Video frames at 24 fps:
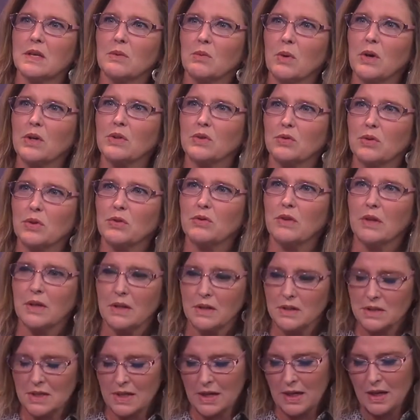and yeah. work through
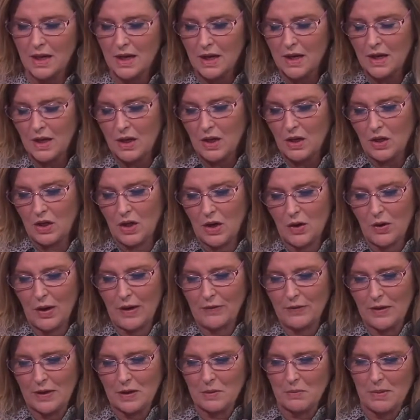things. And, you know,
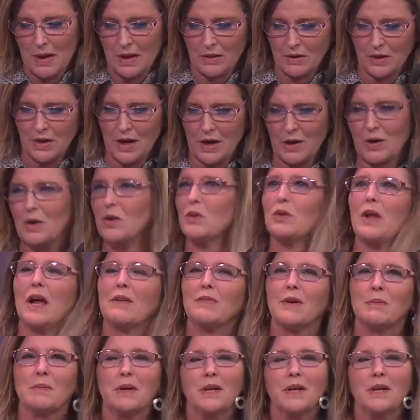I think about in our own life.